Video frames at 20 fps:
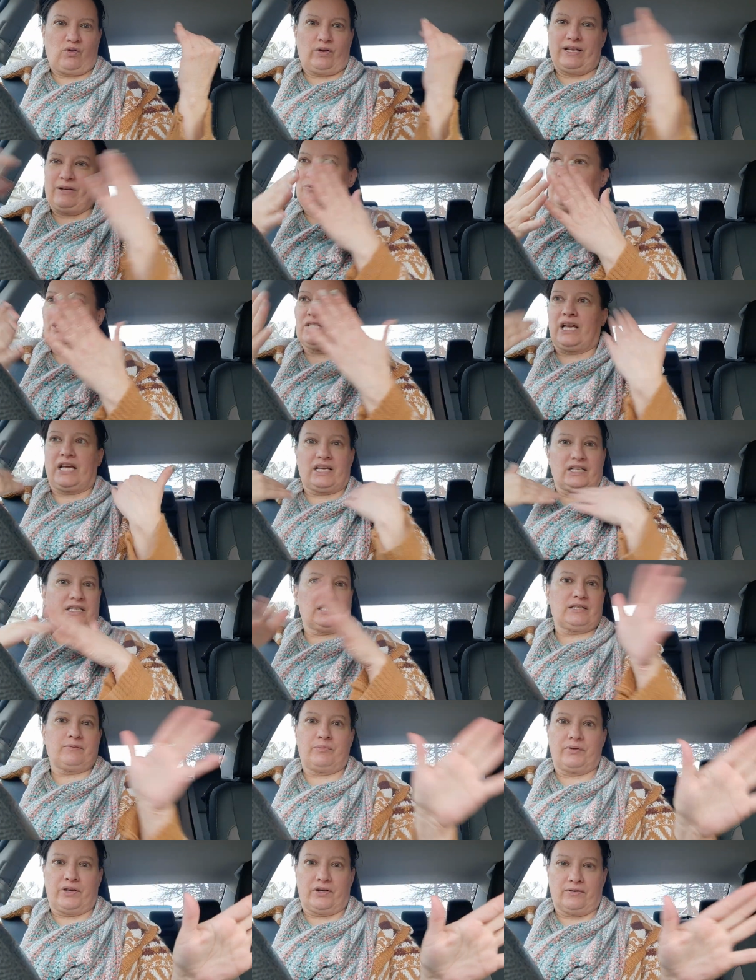It was like
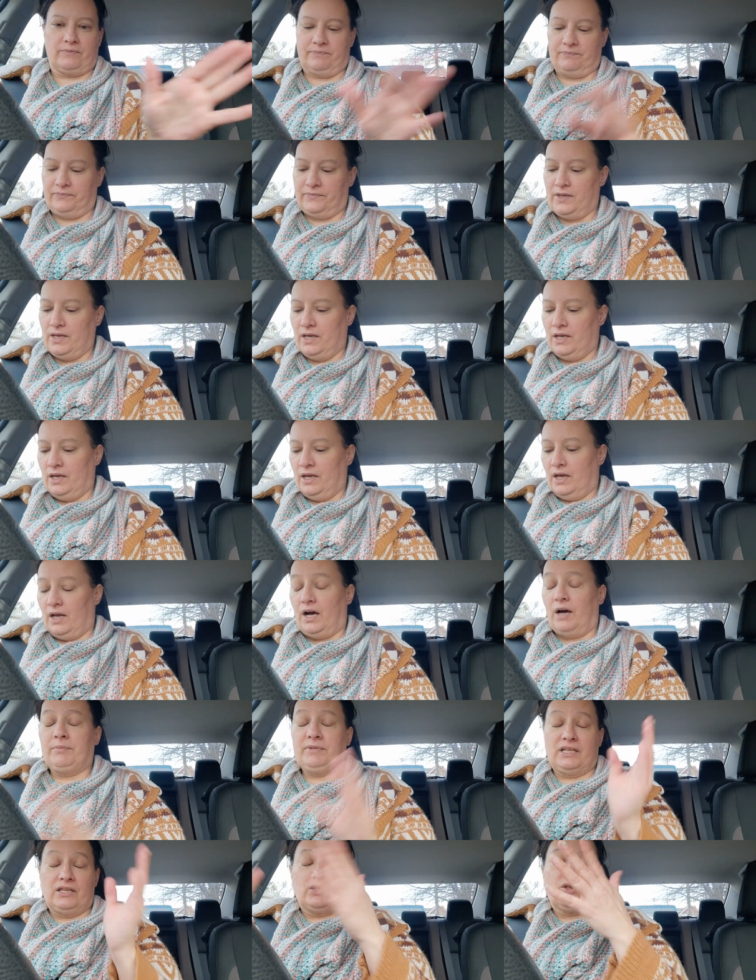disappeared.
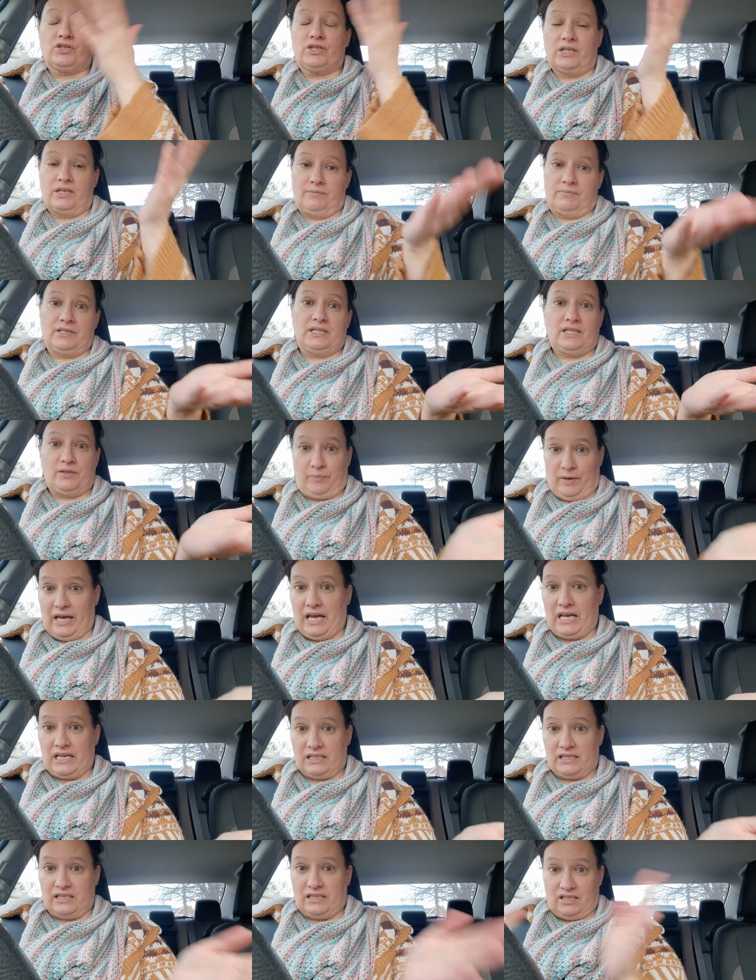I mean, there's an empty
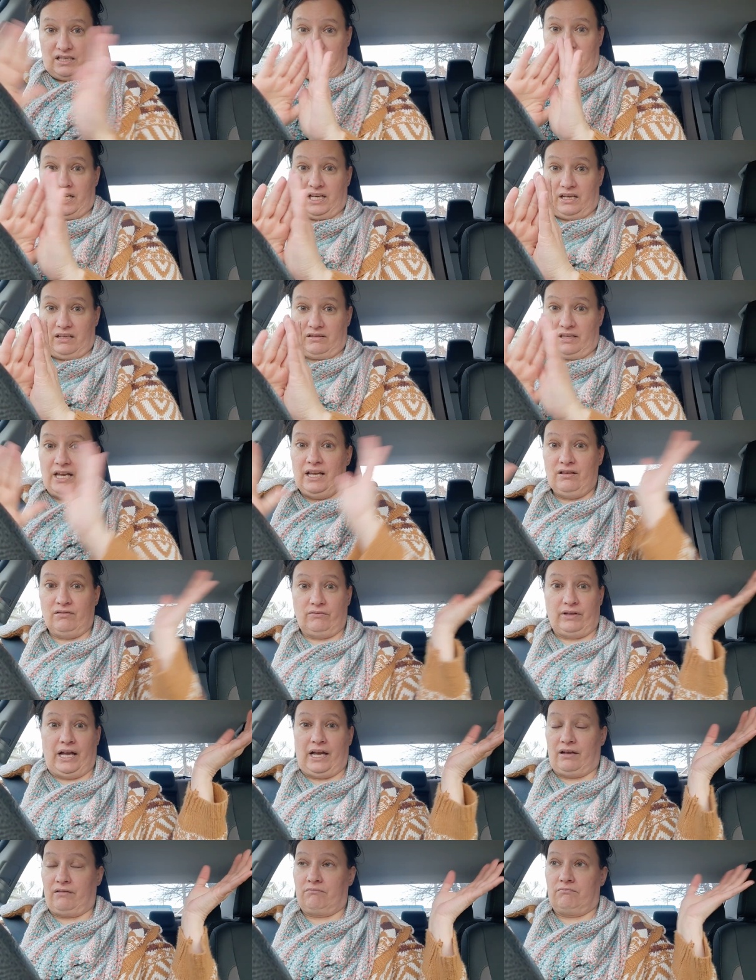space. It's like, they
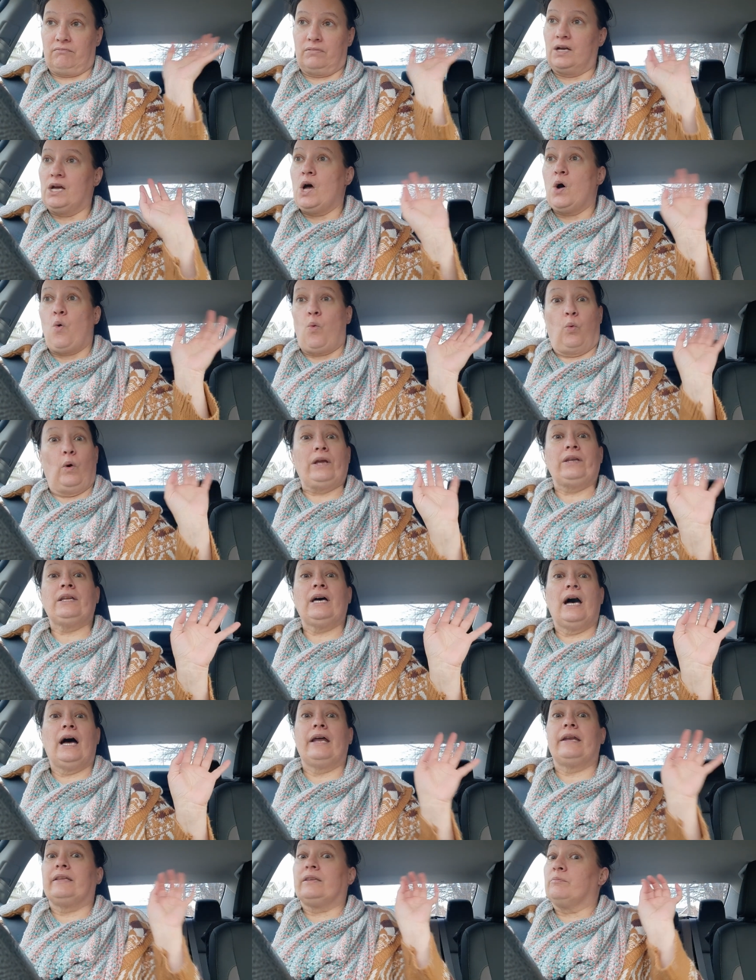like, one
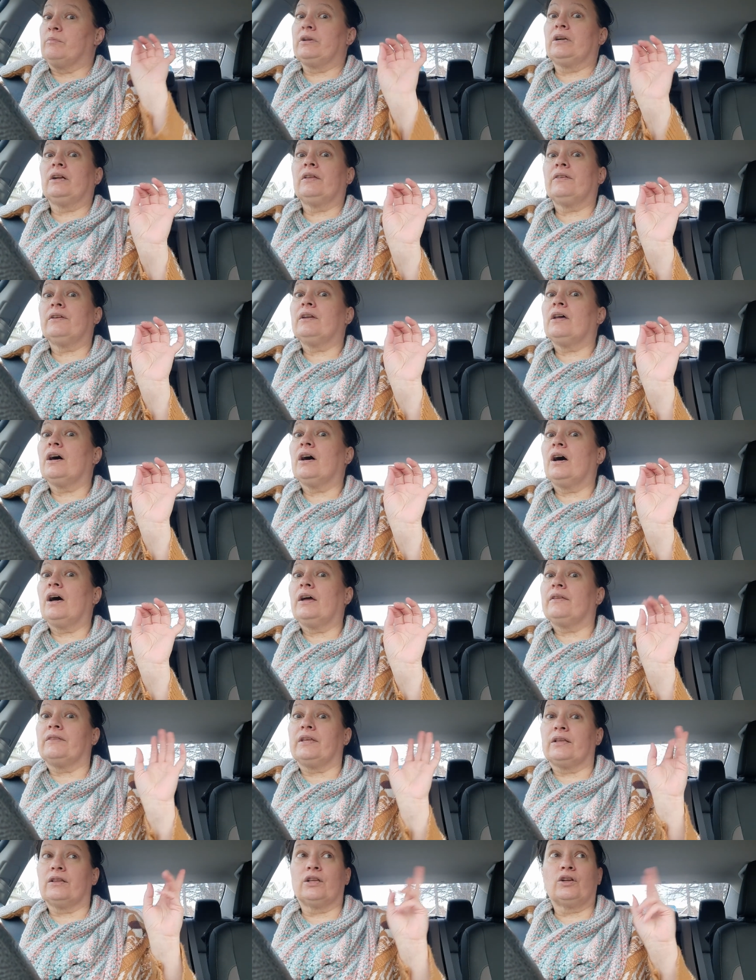night in the middle of the
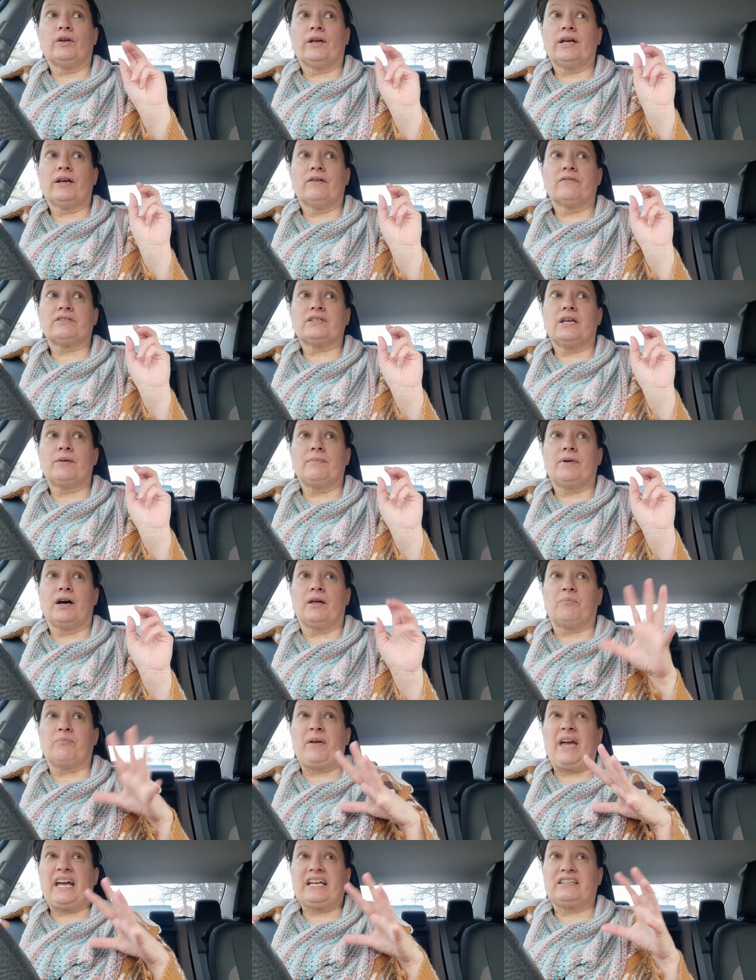night, the little elves came out
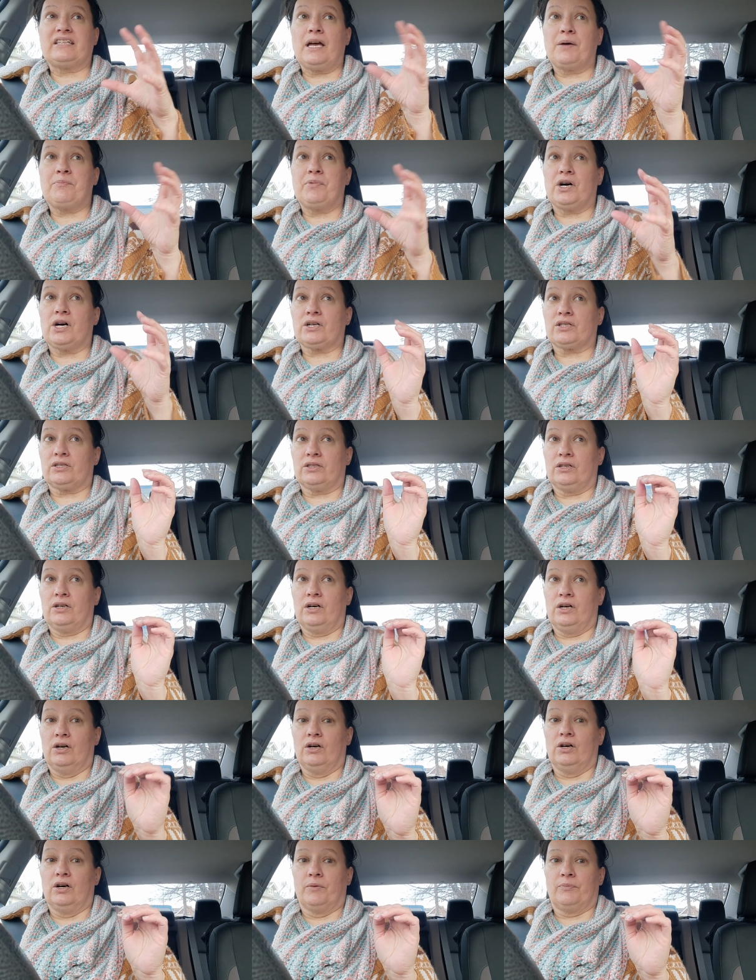and packed that box
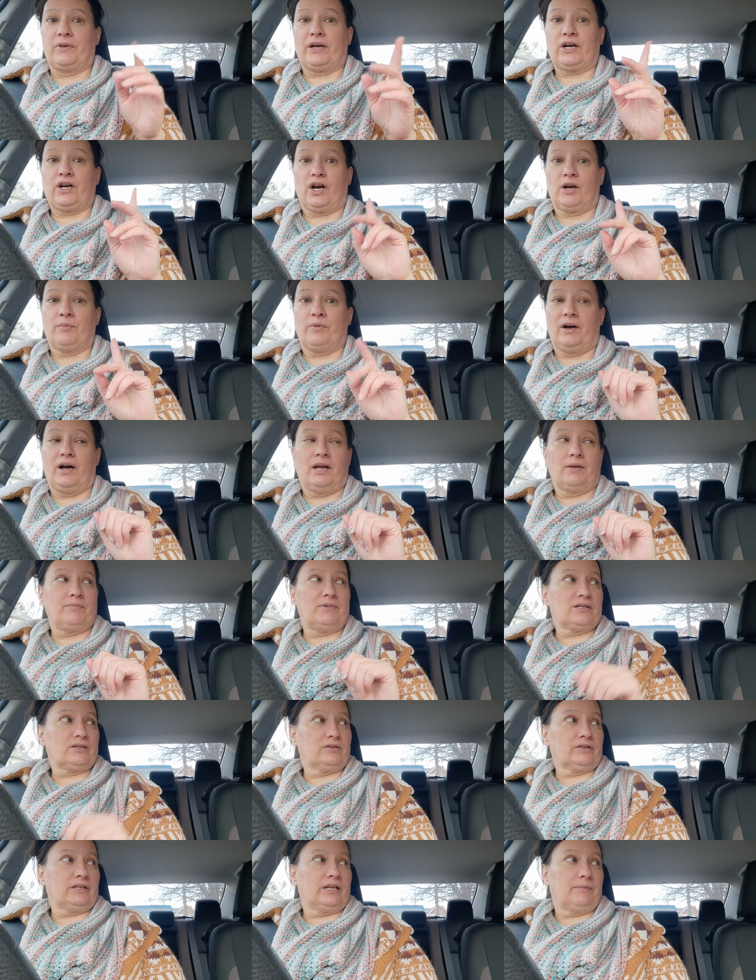up. That car behind me
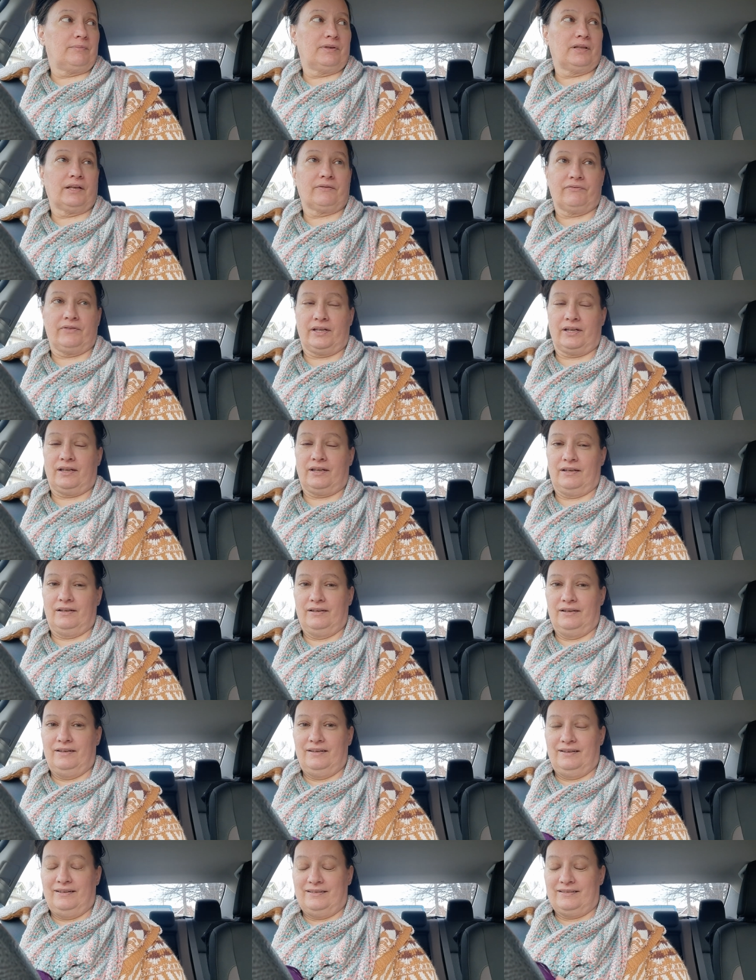is looking at me like funny.
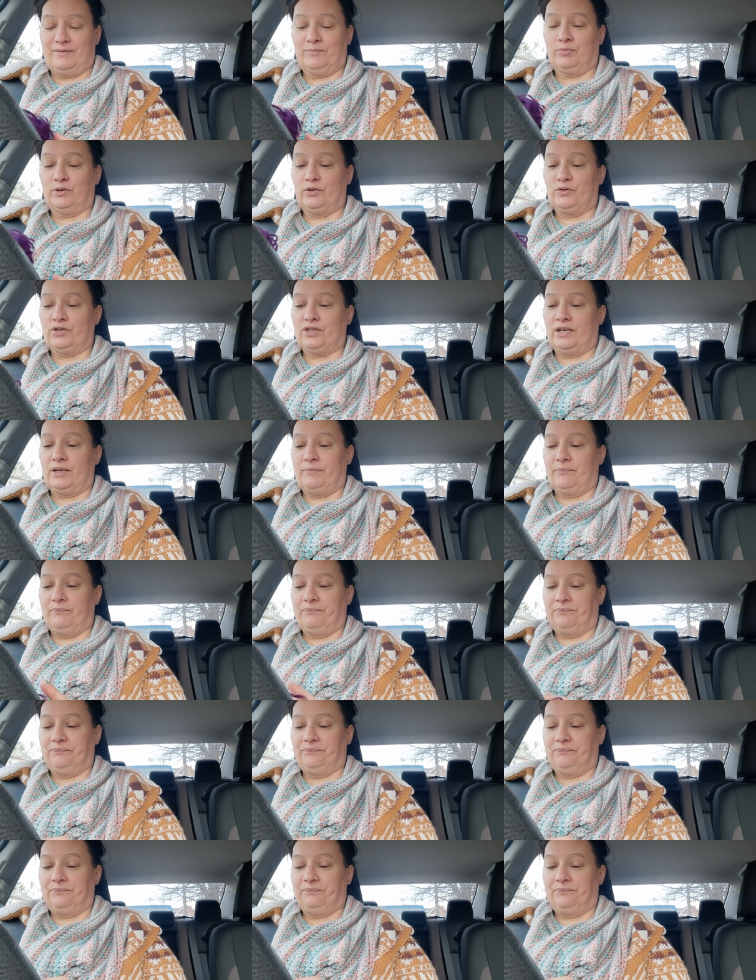It's a blue Jeep.